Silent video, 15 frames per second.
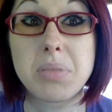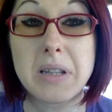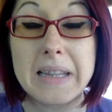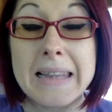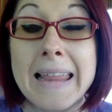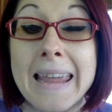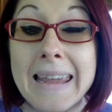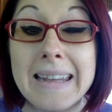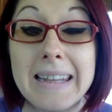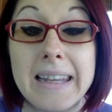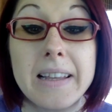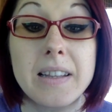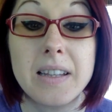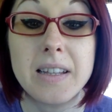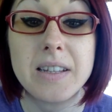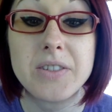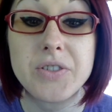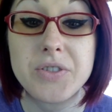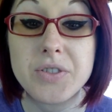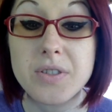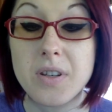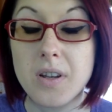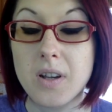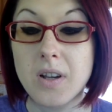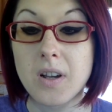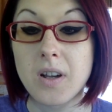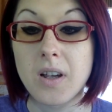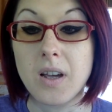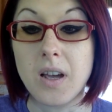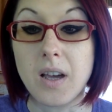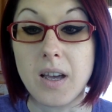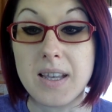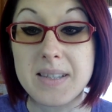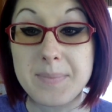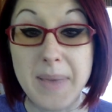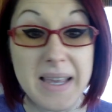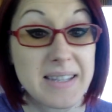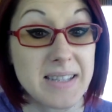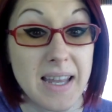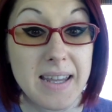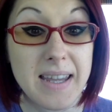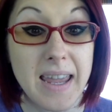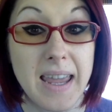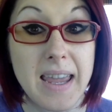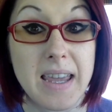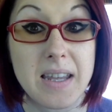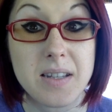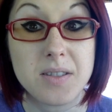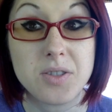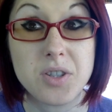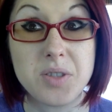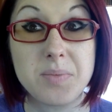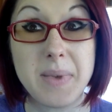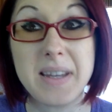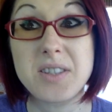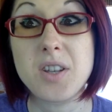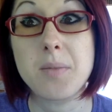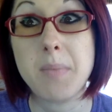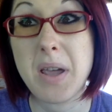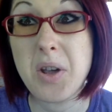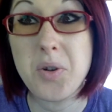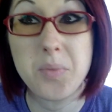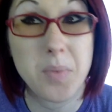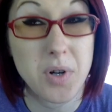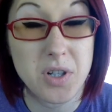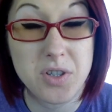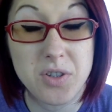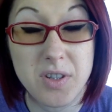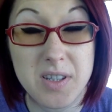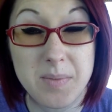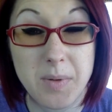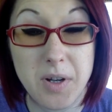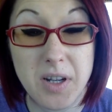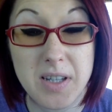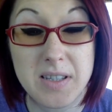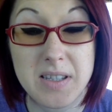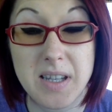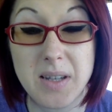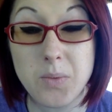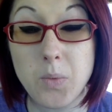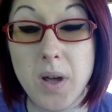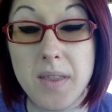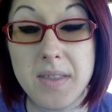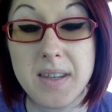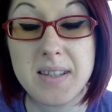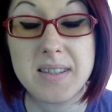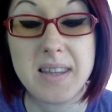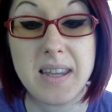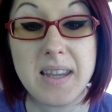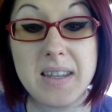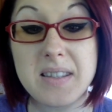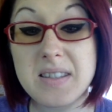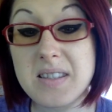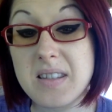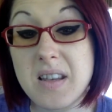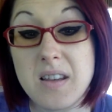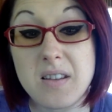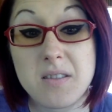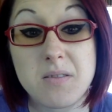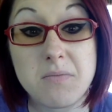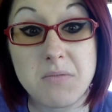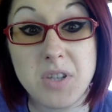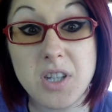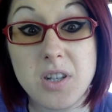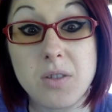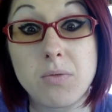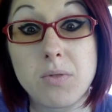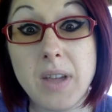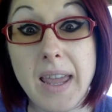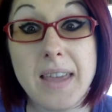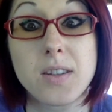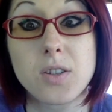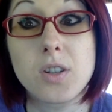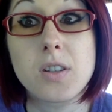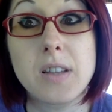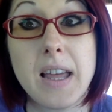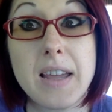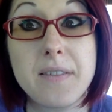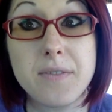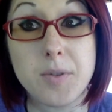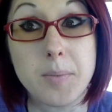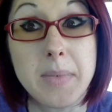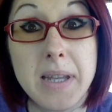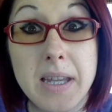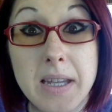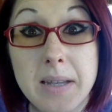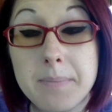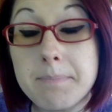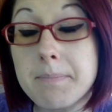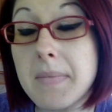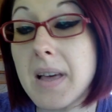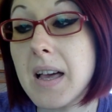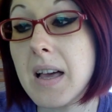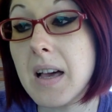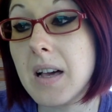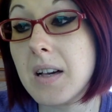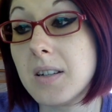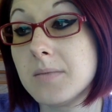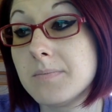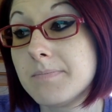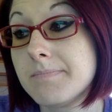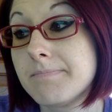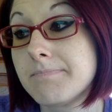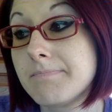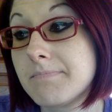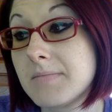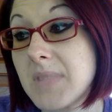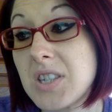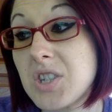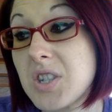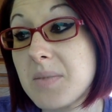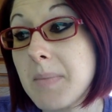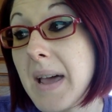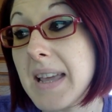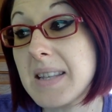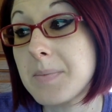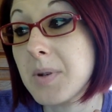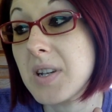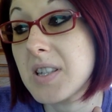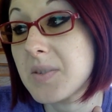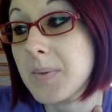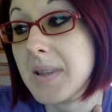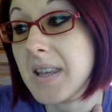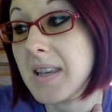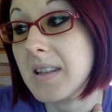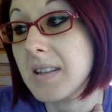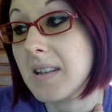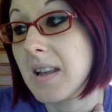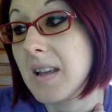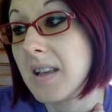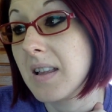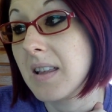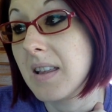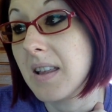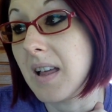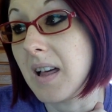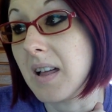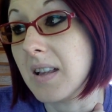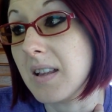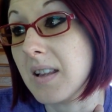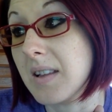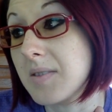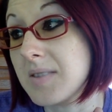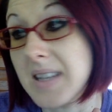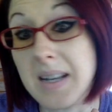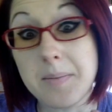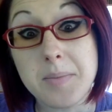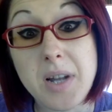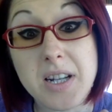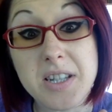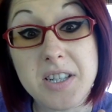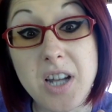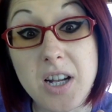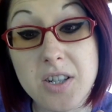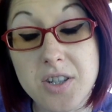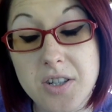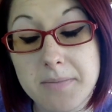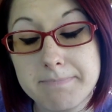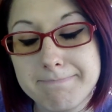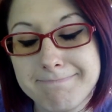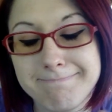plain English uh, as best I can, just based on my own personal experience and what these things, you know, can look like for me, um, and just my experience with it. Uh, like I said, I'm not a doctor.